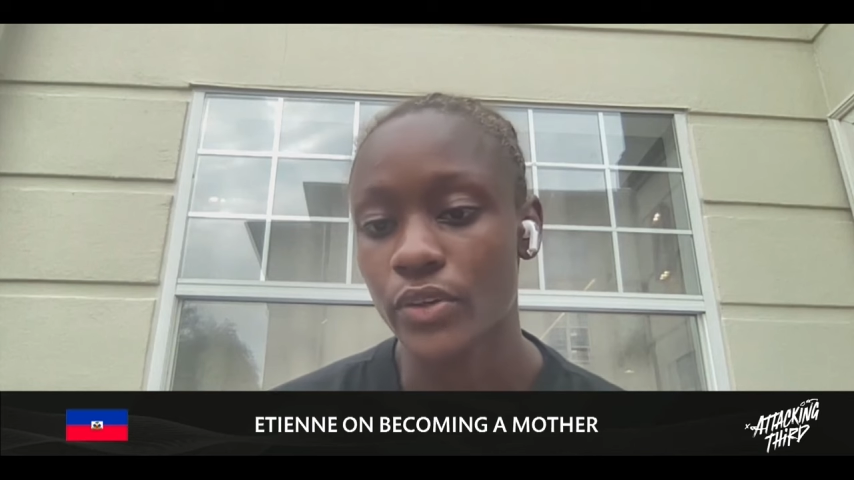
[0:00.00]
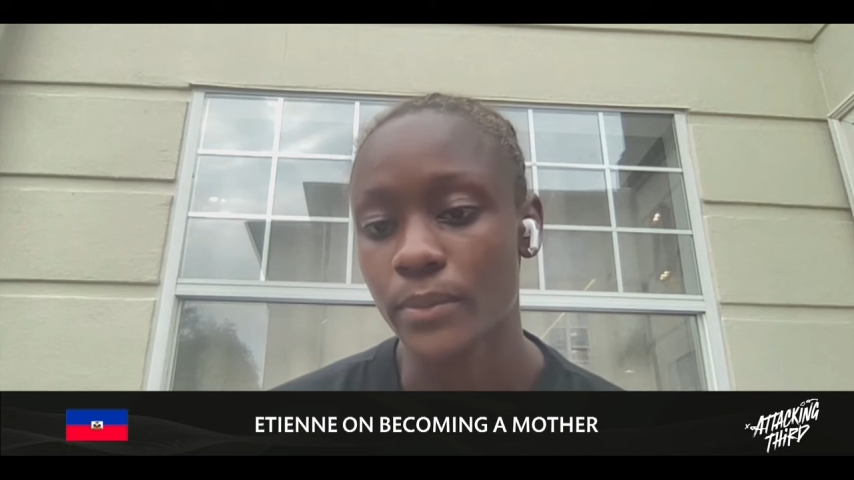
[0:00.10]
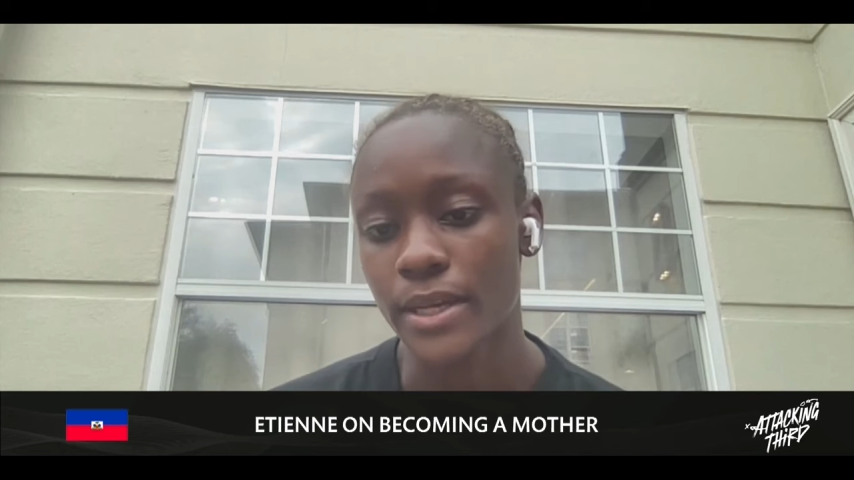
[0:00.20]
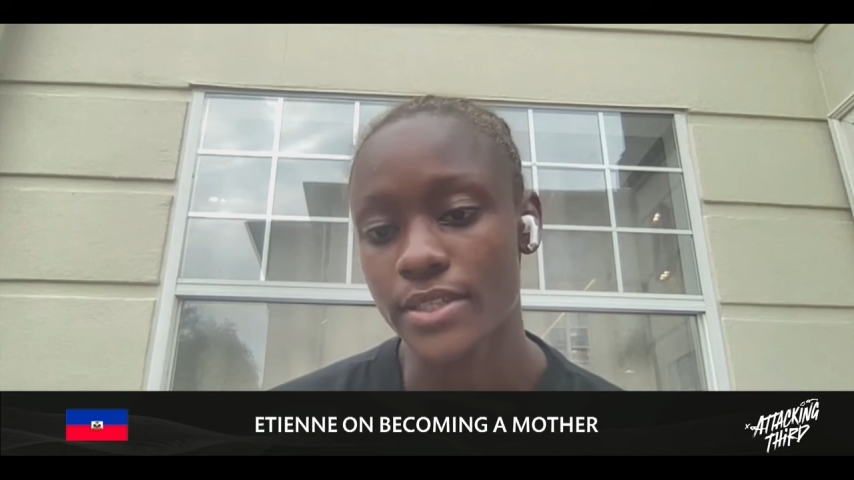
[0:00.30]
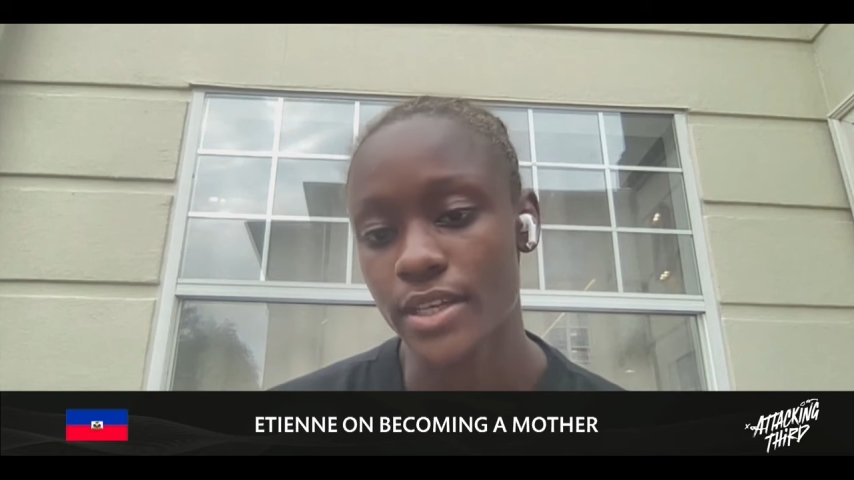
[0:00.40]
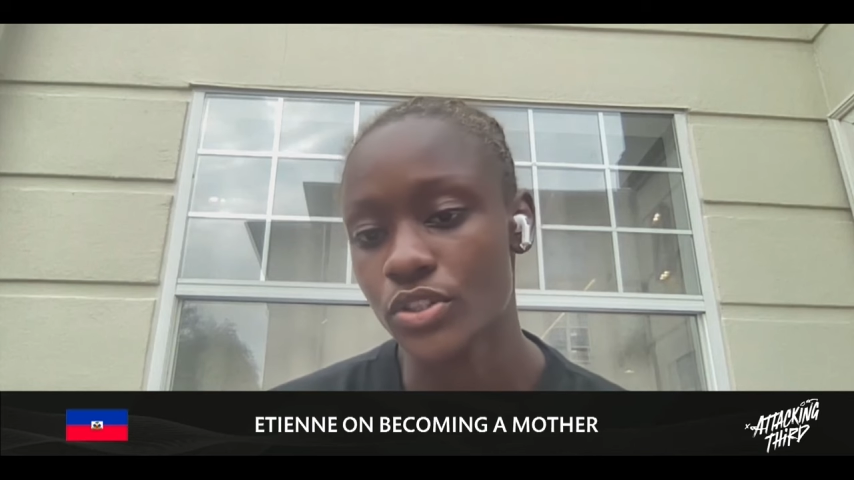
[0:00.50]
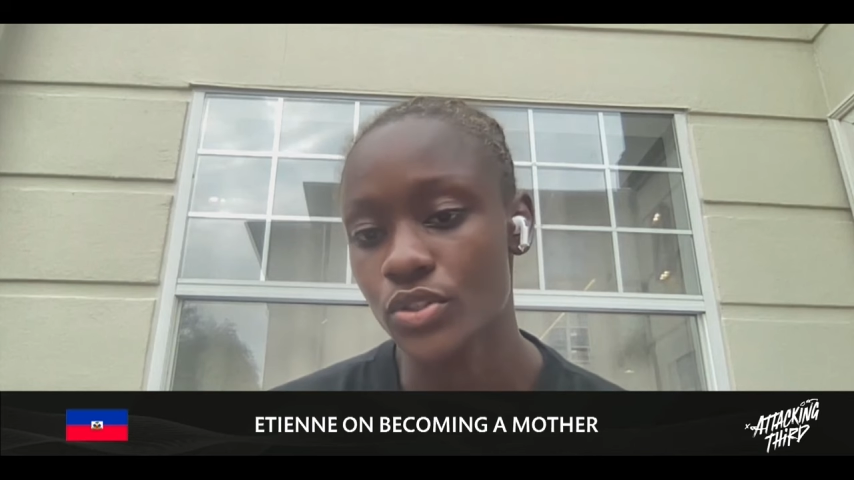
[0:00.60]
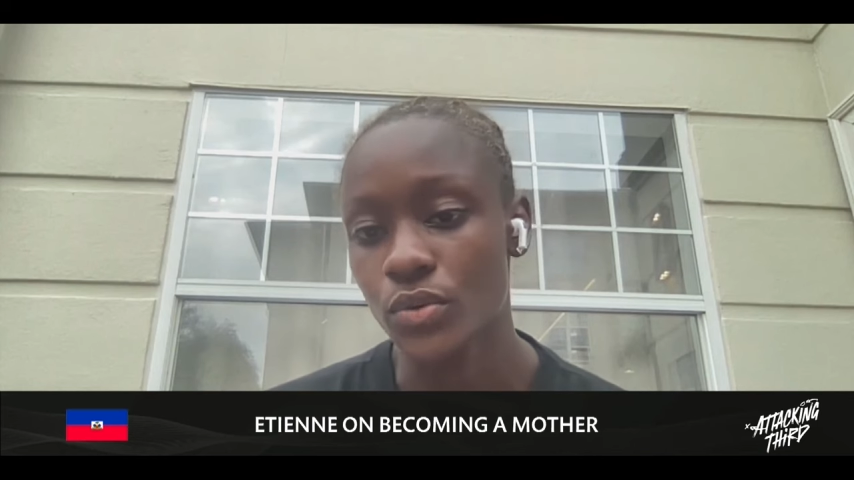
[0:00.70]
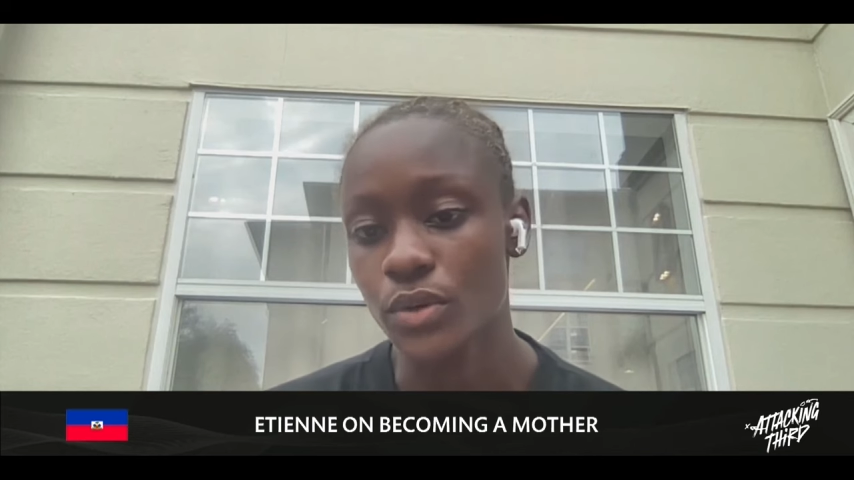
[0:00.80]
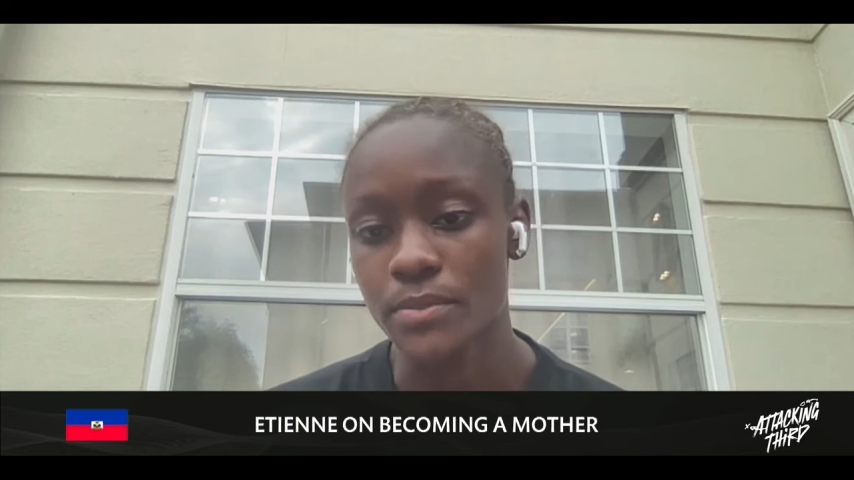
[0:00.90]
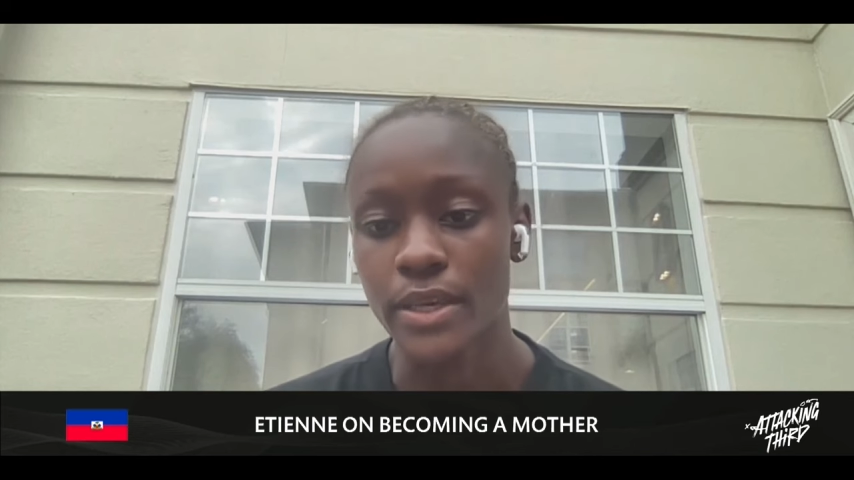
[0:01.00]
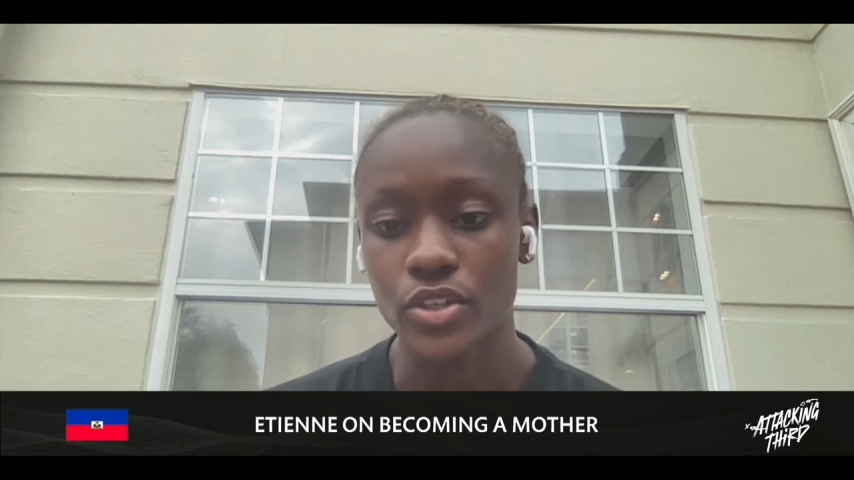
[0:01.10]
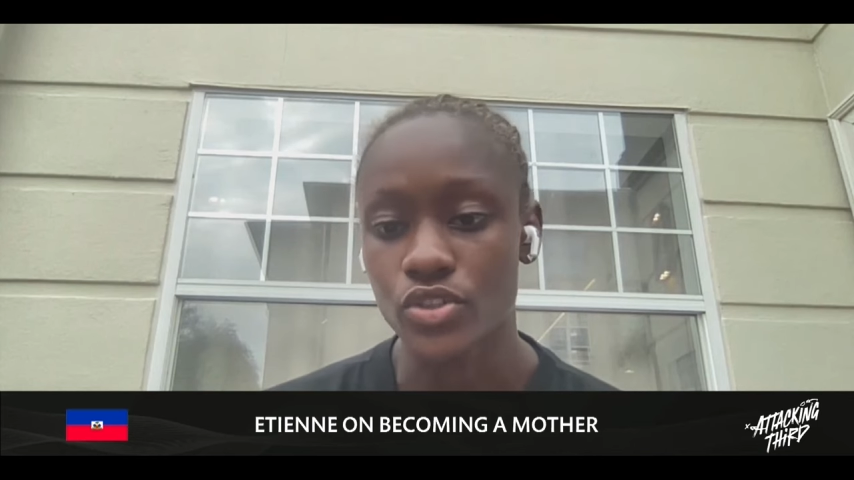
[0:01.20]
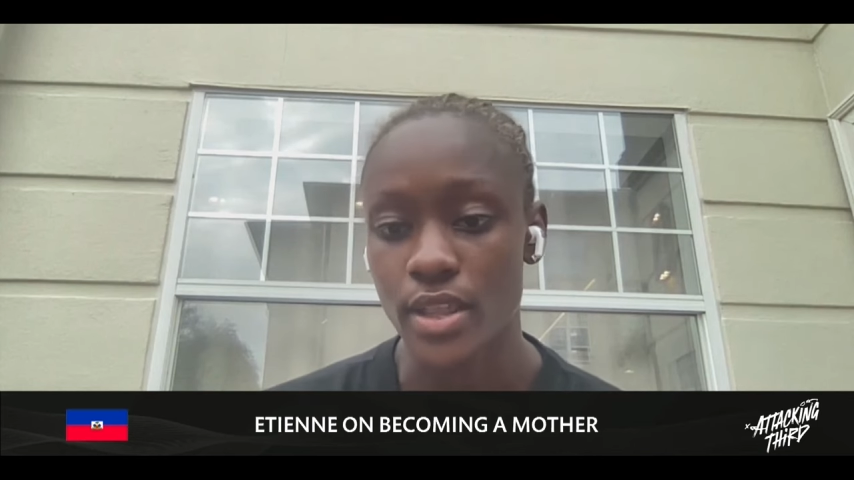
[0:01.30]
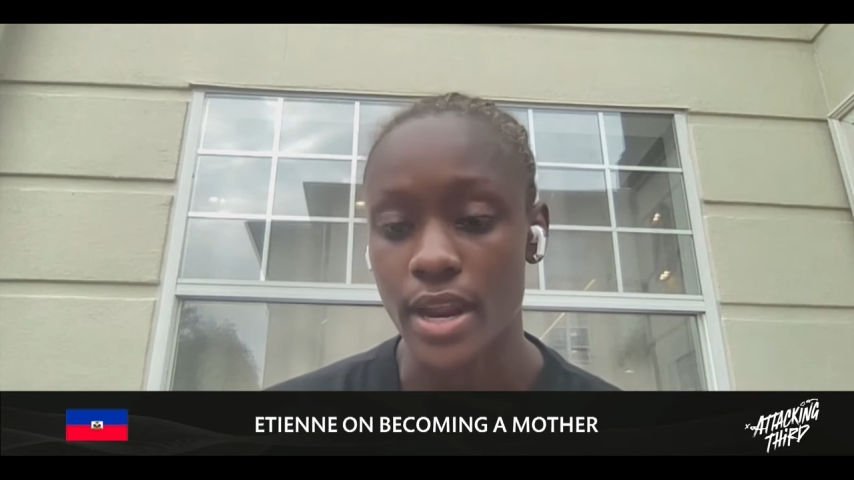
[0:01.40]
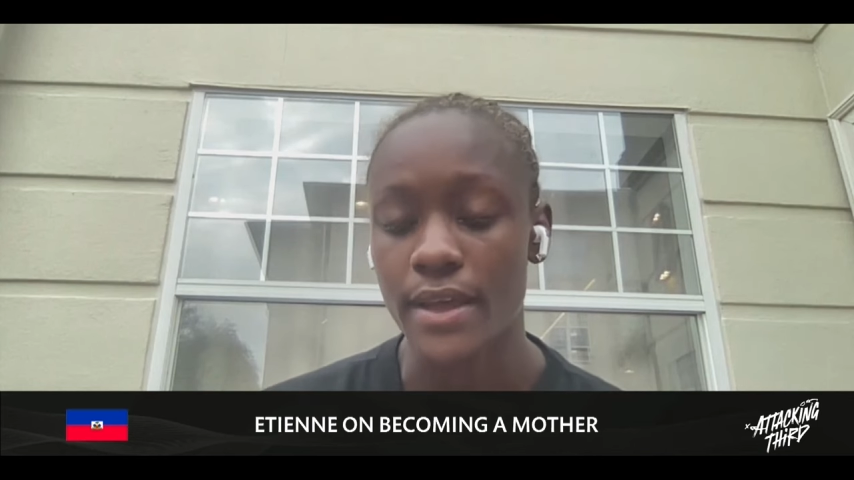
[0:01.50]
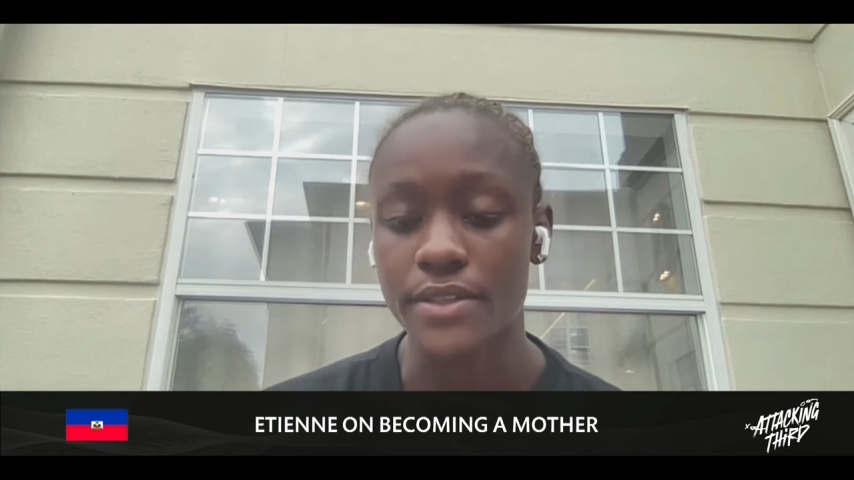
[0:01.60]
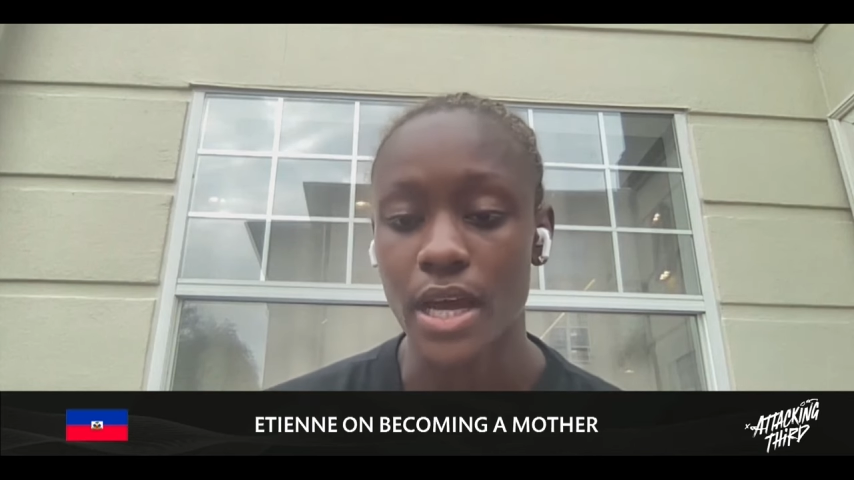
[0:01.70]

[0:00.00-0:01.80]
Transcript: of include in my schedule was making sure that